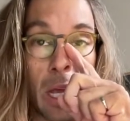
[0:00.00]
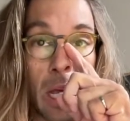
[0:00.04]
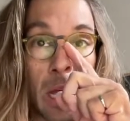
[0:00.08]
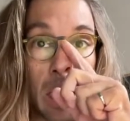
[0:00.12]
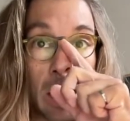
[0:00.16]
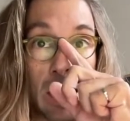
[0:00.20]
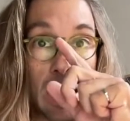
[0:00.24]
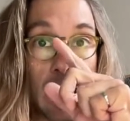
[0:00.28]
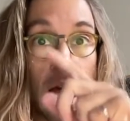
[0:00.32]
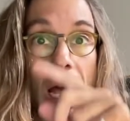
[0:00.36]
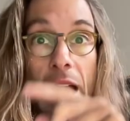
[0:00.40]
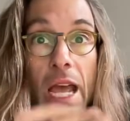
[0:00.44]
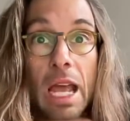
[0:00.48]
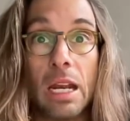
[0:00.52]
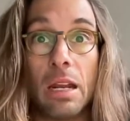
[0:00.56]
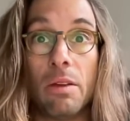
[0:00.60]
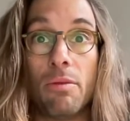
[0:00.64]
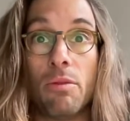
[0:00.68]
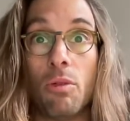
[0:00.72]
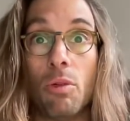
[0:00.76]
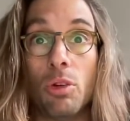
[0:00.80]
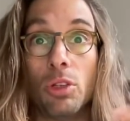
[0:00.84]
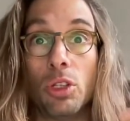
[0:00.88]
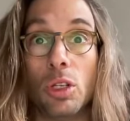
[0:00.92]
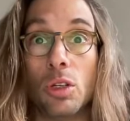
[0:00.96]
Then, if
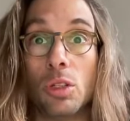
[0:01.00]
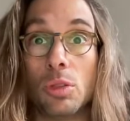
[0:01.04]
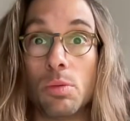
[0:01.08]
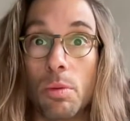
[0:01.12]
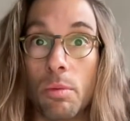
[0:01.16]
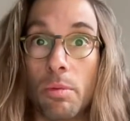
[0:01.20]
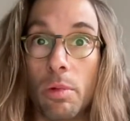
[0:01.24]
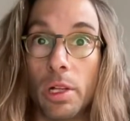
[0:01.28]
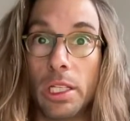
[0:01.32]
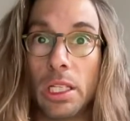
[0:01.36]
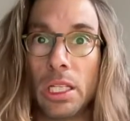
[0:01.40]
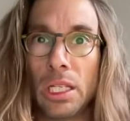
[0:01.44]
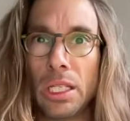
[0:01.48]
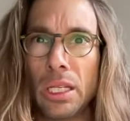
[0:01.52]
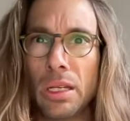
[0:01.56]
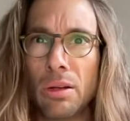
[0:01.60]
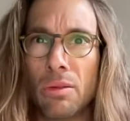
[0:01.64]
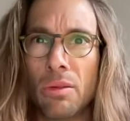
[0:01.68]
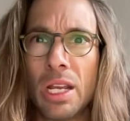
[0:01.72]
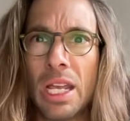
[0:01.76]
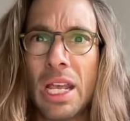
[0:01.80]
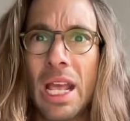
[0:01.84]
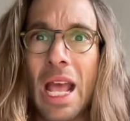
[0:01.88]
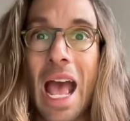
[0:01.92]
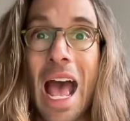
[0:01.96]
we want to use probability
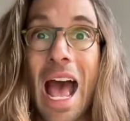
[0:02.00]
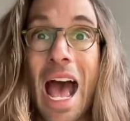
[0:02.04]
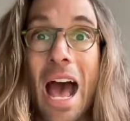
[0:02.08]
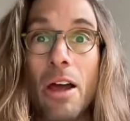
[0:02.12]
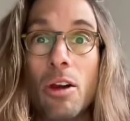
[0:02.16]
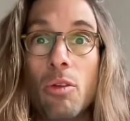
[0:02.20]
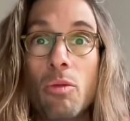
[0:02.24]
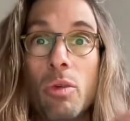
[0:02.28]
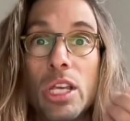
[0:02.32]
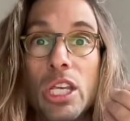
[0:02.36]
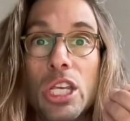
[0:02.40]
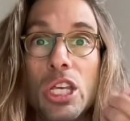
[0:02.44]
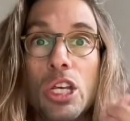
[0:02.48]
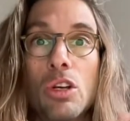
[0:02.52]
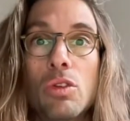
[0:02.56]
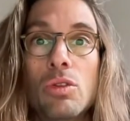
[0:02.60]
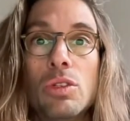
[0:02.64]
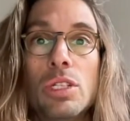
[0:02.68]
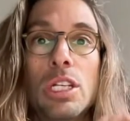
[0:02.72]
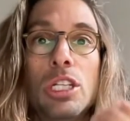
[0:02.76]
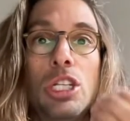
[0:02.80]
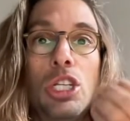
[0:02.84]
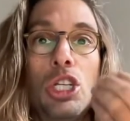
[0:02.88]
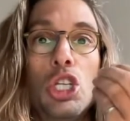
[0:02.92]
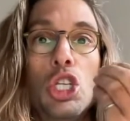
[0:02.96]
theory, how do we use
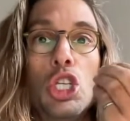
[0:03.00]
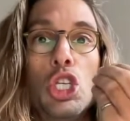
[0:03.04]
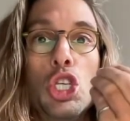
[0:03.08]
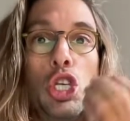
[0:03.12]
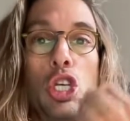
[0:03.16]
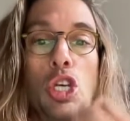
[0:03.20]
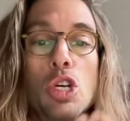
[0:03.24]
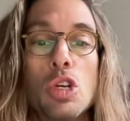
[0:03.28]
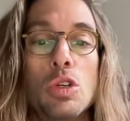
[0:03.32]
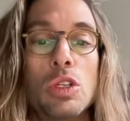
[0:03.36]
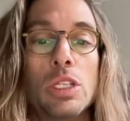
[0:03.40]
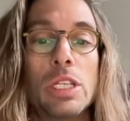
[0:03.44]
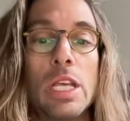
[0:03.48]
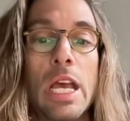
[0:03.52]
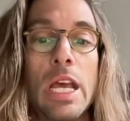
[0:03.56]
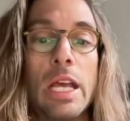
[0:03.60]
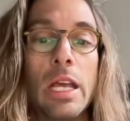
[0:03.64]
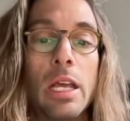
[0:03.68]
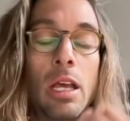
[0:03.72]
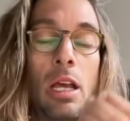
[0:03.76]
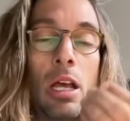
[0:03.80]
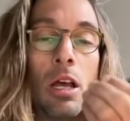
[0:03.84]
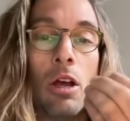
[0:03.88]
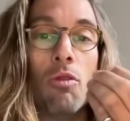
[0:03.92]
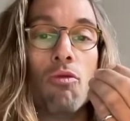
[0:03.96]
it?
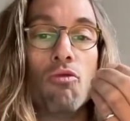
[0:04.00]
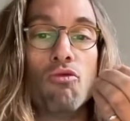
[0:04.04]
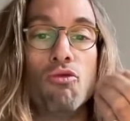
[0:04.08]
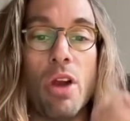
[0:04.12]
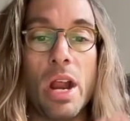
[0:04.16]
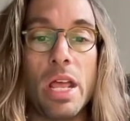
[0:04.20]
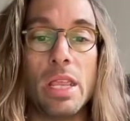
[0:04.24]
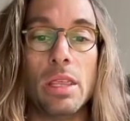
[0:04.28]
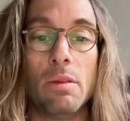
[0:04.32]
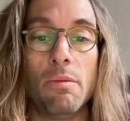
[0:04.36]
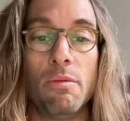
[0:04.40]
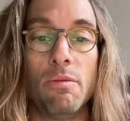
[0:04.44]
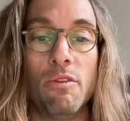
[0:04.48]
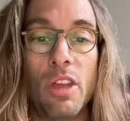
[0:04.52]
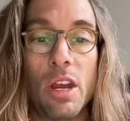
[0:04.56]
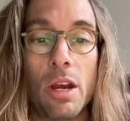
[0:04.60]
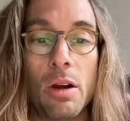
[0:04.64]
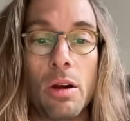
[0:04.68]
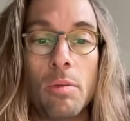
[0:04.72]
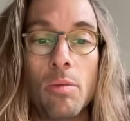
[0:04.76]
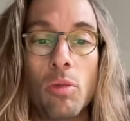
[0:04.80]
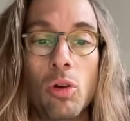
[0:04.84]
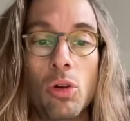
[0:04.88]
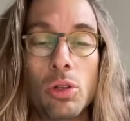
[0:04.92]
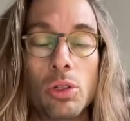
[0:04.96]
Using random
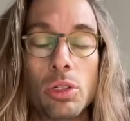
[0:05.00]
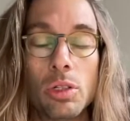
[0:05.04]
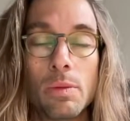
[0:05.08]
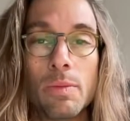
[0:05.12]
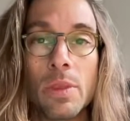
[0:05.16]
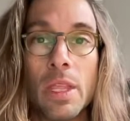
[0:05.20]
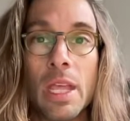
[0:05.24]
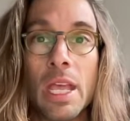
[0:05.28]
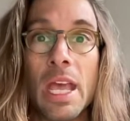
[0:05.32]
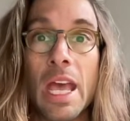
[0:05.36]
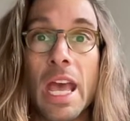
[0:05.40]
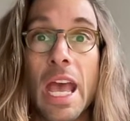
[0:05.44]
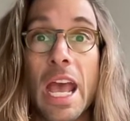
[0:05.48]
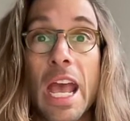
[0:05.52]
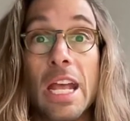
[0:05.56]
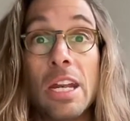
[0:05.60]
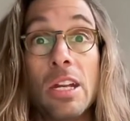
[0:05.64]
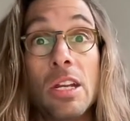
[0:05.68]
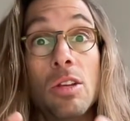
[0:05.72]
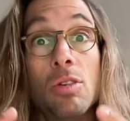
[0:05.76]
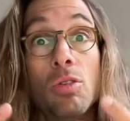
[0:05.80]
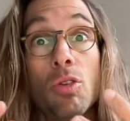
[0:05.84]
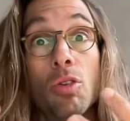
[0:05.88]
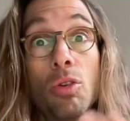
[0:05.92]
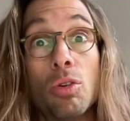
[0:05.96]
variables. And
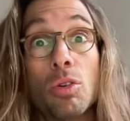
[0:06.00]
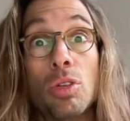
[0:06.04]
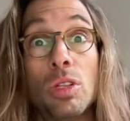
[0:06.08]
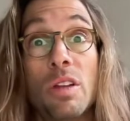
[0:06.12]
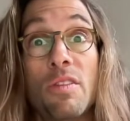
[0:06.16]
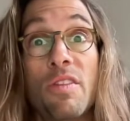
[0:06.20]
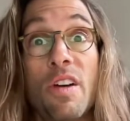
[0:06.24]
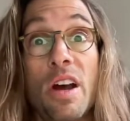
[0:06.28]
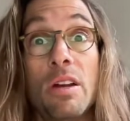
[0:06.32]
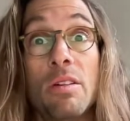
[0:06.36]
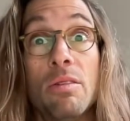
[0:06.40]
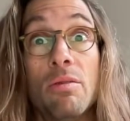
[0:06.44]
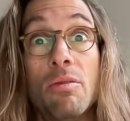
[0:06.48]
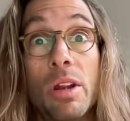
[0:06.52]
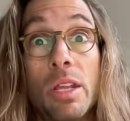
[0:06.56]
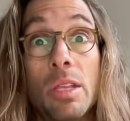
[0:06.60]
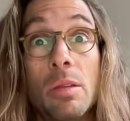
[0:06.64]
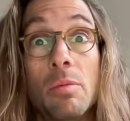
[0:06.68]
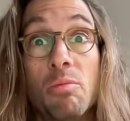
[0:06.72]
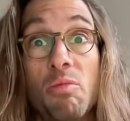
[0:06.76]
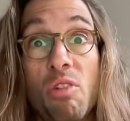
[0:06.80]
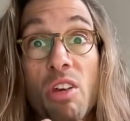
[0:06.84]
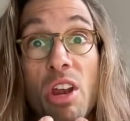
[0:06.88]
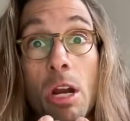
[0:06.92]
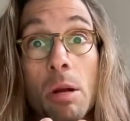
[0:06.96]
in order to define
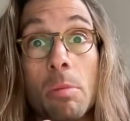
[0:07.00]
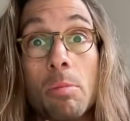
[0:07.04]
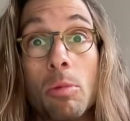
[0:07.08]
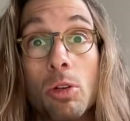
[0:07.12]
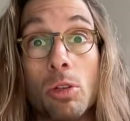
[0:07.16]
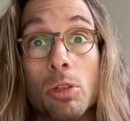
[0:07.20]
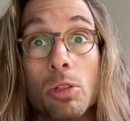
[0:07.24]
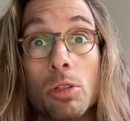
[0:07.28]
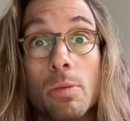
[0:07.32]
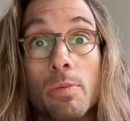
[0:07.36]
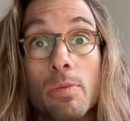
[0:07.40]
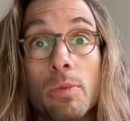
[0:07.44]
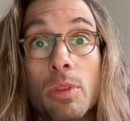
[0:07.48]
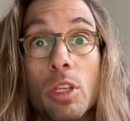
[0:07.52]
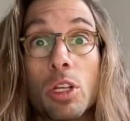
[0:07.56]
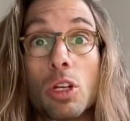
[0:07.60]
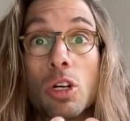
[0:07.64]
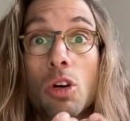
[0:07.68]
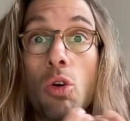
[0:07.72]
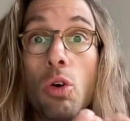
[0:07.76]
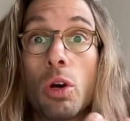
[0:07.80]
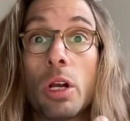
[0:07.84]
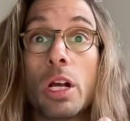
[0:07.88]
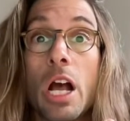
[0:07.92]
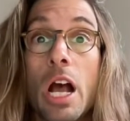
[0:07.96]
random variables,
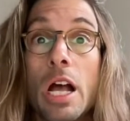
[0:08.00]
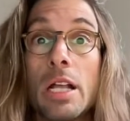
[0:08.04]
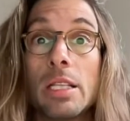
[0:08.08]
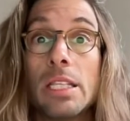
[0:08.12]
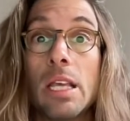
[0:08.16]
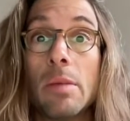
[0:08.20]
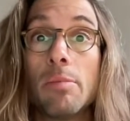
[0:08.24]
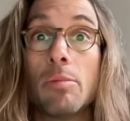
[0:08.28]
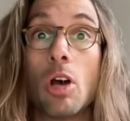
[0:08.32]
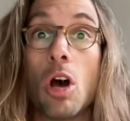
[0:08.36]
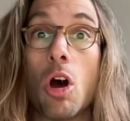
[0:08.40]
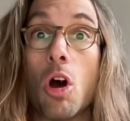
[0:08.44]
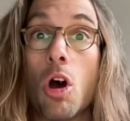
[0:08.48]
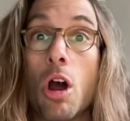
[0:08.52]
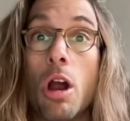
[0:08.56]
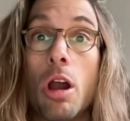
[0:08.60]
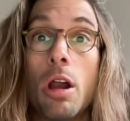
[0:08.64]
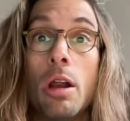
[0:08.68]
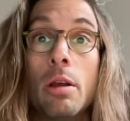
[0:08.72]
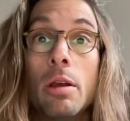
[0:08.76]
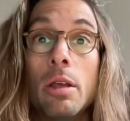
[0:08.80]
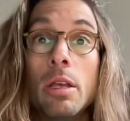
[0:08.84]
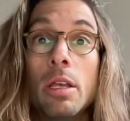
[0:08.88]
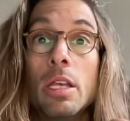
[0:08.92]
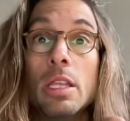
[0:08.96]
core concepts
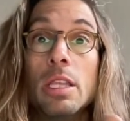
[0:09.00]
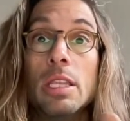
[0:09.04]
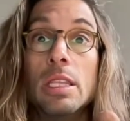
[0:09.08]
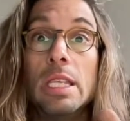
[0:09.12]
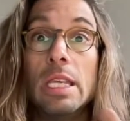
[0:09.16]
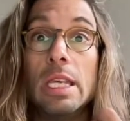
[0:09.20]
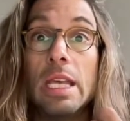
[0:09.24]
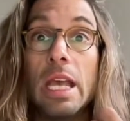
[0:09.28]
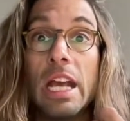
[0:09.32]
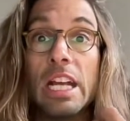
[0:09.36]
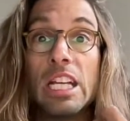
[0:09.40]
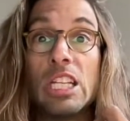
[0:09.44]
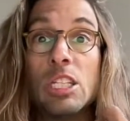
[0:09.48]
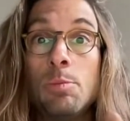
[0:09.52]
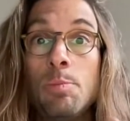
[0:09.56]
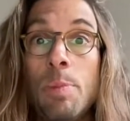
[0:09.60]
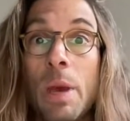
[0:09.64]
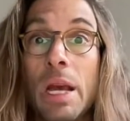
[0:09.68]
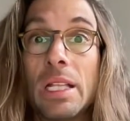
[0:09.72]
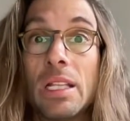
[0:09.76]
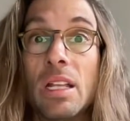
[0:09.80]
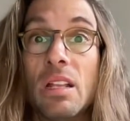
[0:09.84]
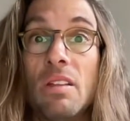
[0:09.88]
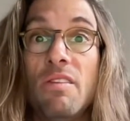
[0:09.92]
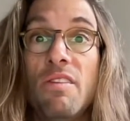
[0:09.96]
are the
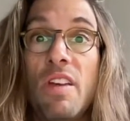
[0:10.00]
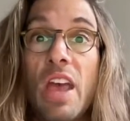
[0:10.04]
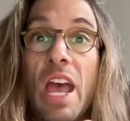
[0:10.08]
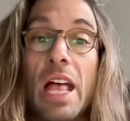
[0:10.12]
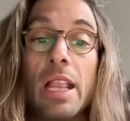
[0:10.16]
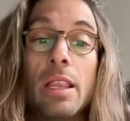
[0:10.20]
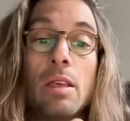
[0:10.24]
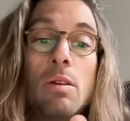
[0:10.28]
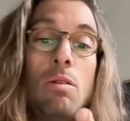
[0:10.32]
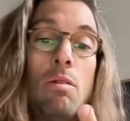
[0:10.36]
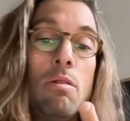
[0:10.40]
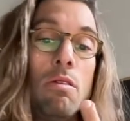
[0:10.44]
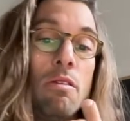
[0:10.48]
expected value,